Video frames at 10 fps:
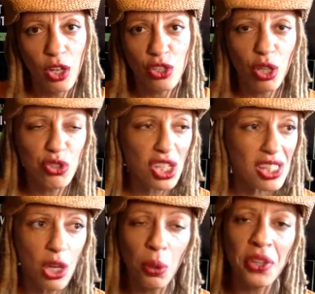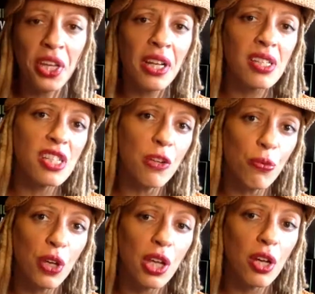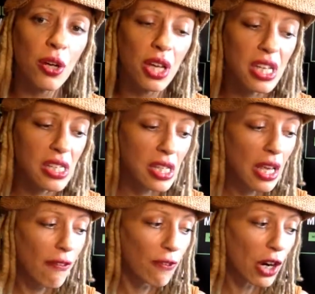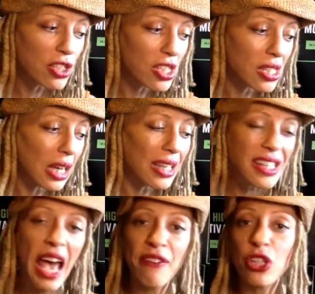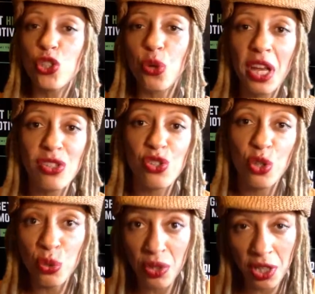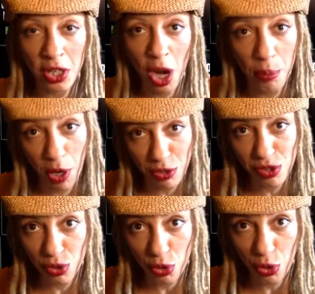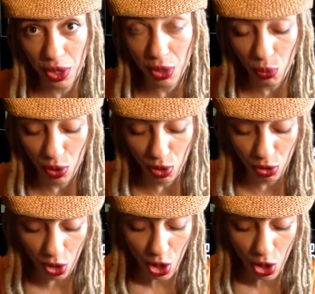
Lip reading: So just the only thing is different here is versus us having TransUnion in our personal credit world,